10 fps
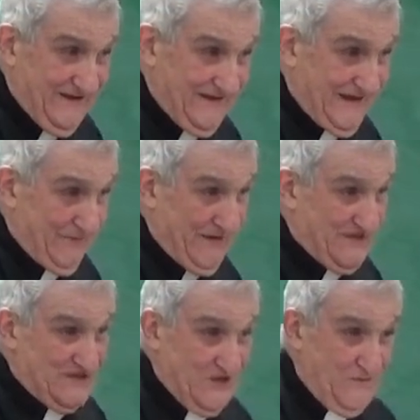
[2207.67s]
that
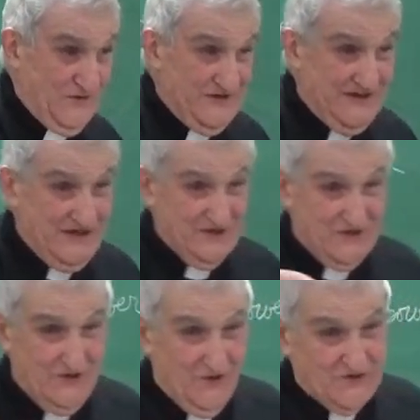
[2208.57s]
means somebody
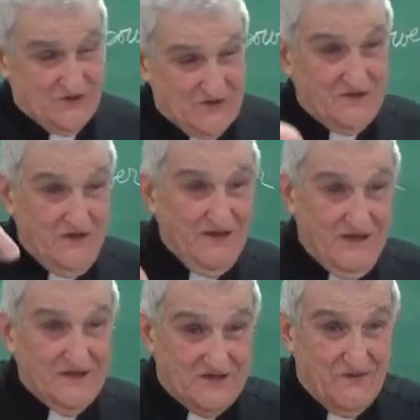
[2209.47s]
or
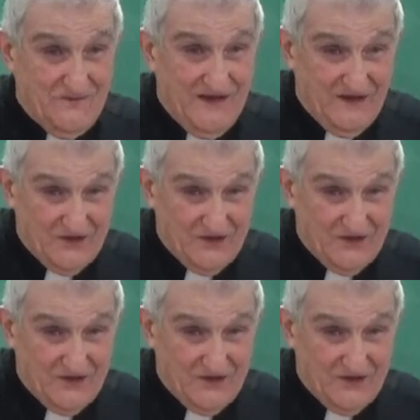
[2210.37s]
something